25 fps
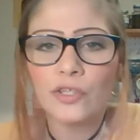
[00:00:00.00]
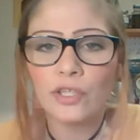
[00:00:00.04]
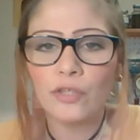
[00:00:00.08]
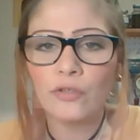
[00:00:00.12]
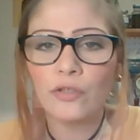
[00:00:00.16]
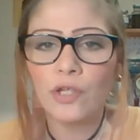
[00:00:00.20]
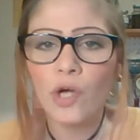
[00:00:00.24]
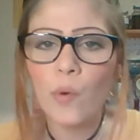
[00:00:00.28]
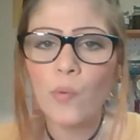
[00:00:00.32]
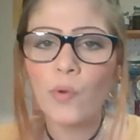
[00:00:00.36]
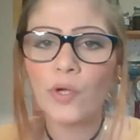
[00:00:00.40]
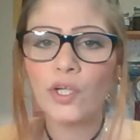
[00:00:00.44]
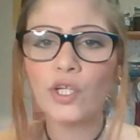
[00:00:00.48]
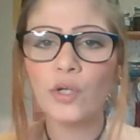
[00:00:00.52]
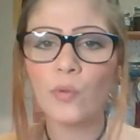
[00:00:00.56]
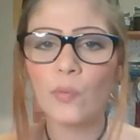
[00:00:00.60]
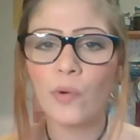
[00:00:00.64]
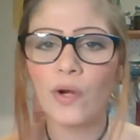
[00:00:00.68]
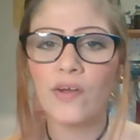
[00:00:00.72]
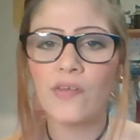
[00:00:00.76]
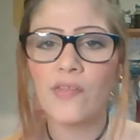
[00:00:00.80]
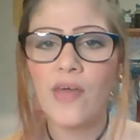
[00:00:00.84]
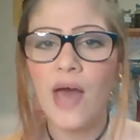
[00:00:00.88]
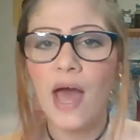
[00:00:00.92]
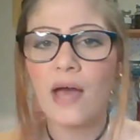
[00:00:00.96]
You know, when you
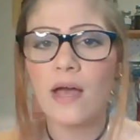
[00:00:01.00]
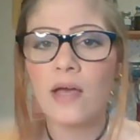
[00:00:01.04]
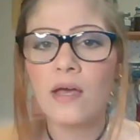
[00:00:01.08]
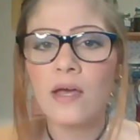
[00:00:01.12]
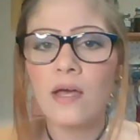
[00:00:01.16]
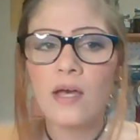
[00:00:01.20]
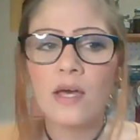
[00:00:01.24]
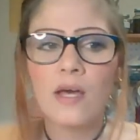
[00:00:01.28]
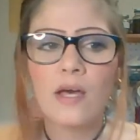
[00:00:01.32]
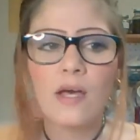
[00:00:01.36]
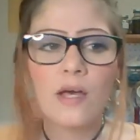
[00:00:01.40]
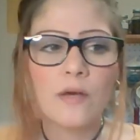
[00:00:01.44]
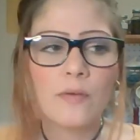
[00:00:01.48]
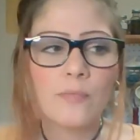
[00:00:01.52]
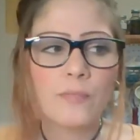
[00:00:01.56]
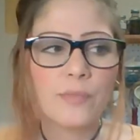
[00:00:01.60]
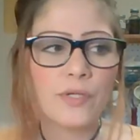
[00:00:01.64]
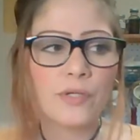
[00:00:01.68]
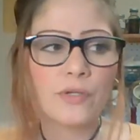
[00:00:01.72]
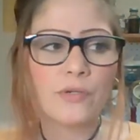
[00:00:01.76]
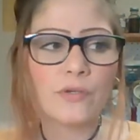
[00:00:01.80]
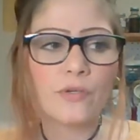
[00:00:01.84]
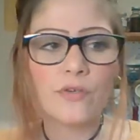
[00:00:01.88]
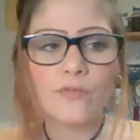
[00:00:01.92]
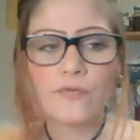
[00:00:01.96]
wear that
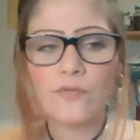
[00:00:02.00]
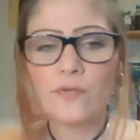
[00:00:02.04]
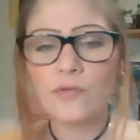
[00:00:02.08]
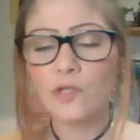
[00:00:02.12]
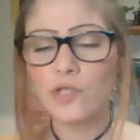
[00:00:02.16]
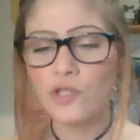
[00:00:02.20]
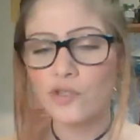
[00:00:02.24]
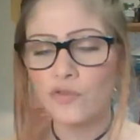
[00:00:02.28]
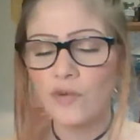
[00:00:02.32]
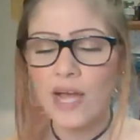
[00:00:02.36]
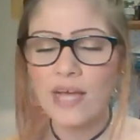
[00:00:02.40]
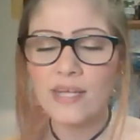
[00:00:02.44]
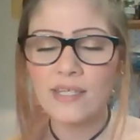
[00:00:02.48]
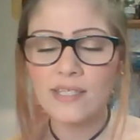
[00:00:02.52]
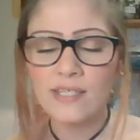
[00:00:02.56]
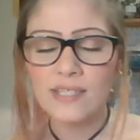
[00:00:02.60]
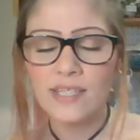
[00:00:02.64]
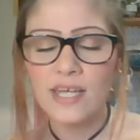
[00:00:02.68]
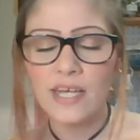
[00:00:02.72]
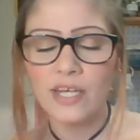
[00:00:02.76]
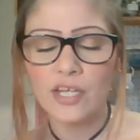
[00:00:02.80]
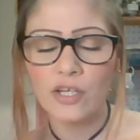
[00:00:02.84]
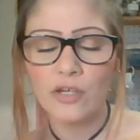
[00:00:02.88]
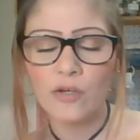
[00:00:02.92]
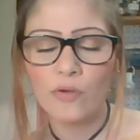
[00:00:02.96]
beautiful dress
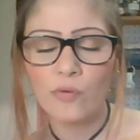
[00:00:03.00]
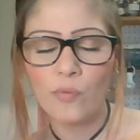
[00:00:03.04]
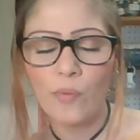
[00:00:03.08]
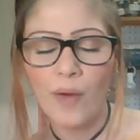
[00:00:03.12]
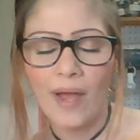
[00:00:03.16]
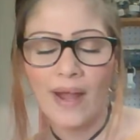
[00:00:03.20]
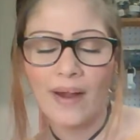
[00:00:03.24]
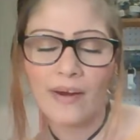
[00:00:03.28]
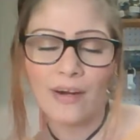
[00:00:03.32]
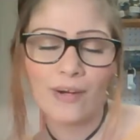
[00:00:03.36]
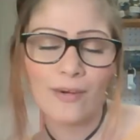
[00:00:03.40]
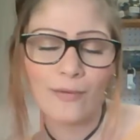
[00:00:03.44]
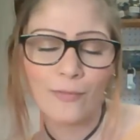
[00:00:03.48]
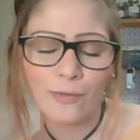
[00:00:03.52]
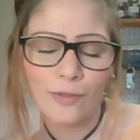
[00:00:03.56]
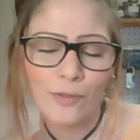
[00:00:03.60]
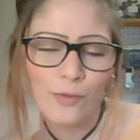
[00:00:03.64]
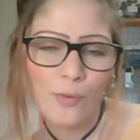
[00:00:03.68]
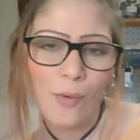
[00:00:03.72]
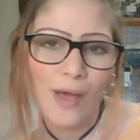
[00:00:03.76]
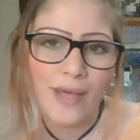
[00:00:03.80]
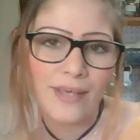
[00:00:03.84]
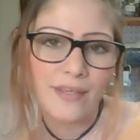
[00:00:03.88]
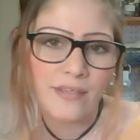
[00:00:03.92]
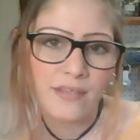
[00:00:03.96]
that you wear
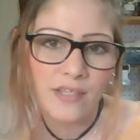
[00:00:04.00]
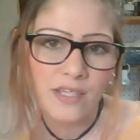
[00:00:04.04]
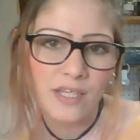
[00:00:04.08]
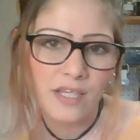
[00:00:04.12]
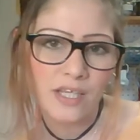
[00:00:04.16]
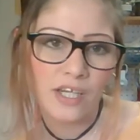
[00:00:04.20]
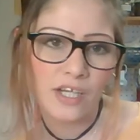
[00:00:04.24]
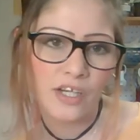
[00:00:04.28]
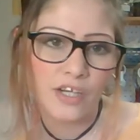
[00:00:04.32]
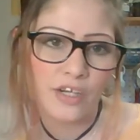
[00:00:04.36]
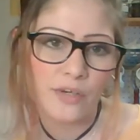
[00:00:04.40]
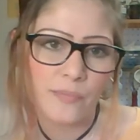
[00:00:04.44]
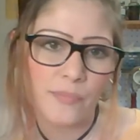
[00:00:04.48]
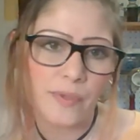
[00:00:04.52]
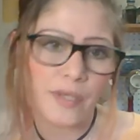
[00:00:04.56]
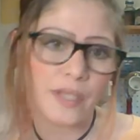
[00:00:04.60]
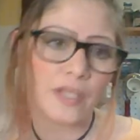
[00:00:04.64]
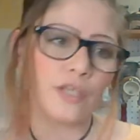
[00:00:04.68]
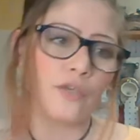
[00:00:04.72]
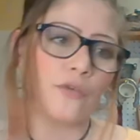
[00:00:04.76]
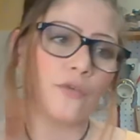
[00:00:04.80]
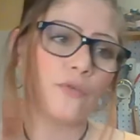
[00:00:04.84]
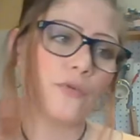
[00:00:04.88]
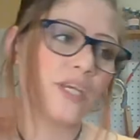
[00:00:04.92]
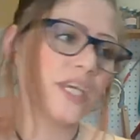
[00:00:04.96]
twice a year, but
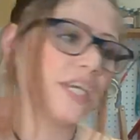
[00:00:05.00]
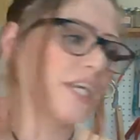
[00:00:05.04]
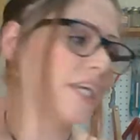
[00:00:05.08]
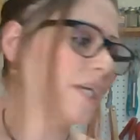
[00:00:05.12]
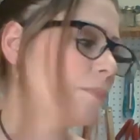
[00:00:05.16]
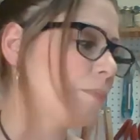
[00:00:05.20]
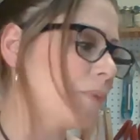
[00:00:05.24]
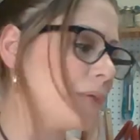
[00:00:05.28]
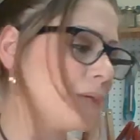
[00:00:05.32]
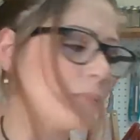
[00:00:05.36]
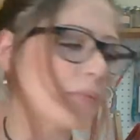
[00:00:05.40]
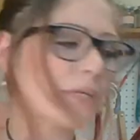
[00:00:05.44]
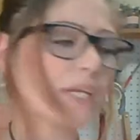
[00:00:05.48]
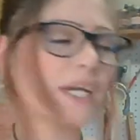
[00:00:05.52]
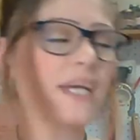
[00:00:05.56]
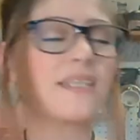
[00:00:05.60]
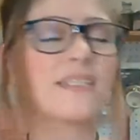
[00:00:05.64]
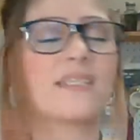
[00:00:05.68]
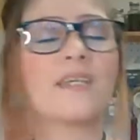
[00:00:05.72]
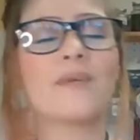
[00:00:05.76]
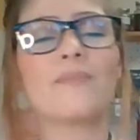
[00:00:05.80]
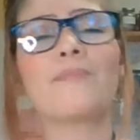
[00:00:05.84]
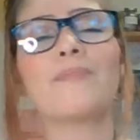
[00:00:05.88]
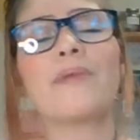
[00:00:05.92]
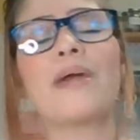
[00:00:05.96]
you keep it because
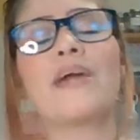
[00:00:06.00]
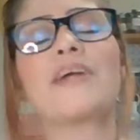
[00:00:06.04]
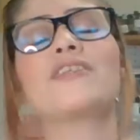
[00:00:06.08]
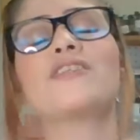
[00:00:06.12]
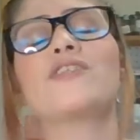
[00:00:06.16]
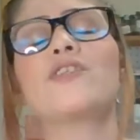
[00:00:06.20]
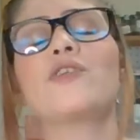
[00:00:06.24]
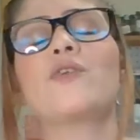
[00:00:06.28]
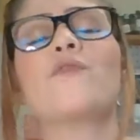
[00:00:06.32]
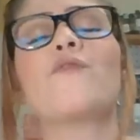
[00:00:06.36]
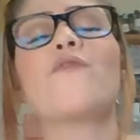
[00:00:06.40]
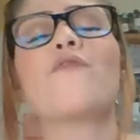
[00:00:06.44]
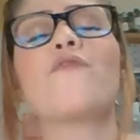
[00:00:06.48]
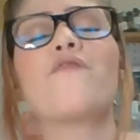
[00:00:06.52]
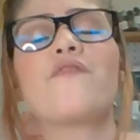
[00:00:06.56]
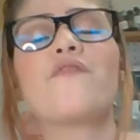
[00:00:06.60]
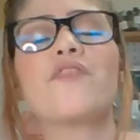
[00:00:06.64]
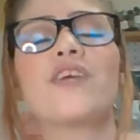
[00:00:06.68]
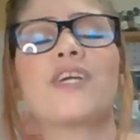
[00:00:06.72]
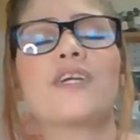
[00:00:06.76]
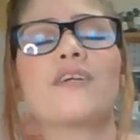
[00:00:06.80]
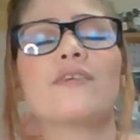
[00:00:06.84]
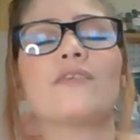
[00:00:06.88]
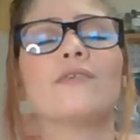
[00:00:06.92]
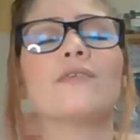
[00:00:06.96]
it makes you
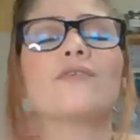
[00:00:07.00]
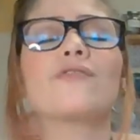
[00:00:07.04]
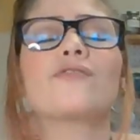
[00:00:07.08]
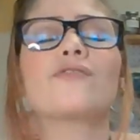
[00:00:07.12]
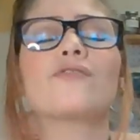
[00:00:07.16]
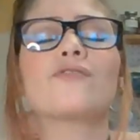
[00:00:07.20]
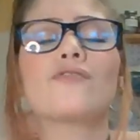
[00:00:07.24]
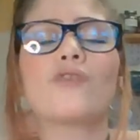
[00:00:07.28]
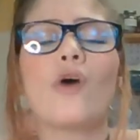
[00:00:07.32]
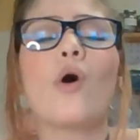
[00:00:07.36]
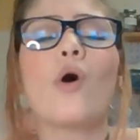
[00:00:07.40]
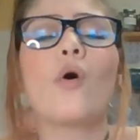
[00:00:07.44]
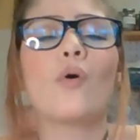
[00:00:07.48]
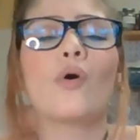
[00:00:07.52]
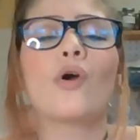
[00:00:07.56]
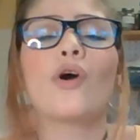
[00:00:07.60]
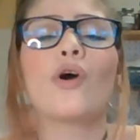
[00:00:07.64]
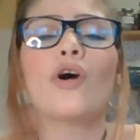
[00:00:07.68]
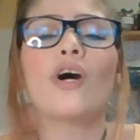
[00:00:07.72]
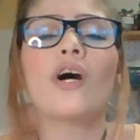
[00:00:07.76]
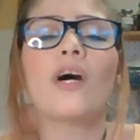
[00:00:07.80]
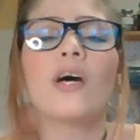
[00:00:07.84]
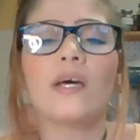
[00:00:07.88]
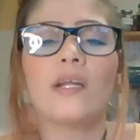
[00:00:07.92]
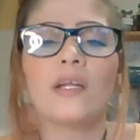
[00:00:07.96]
feel so
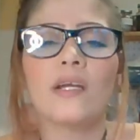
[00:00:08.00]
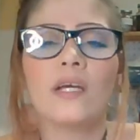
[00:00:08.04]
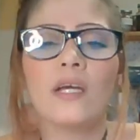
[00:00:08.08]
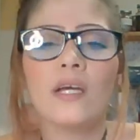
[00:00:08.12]
good.